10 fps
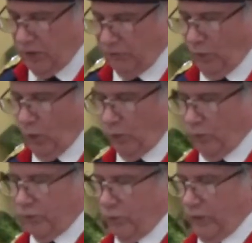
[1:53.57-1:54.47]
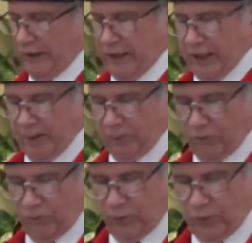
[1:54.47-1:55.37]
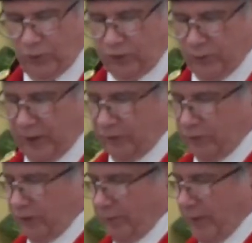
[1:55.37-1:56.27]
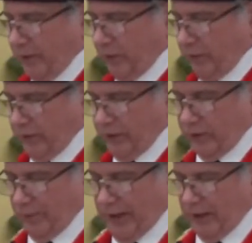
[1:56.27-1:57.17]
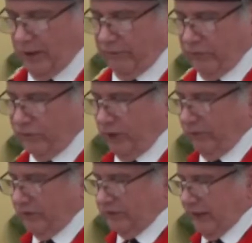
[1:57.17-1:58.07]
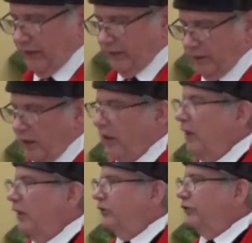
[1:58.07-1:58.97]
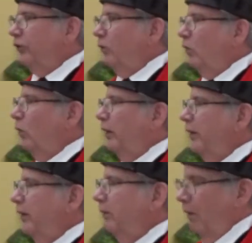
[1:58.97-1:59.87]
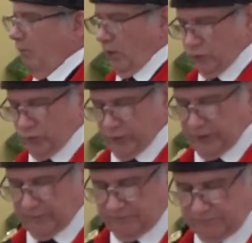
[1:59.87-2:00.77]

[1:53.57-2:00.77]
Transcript: The fort was renamed for the U.S. Patriot commander in the Battle of the Sullivan's Island, General William Moultrie.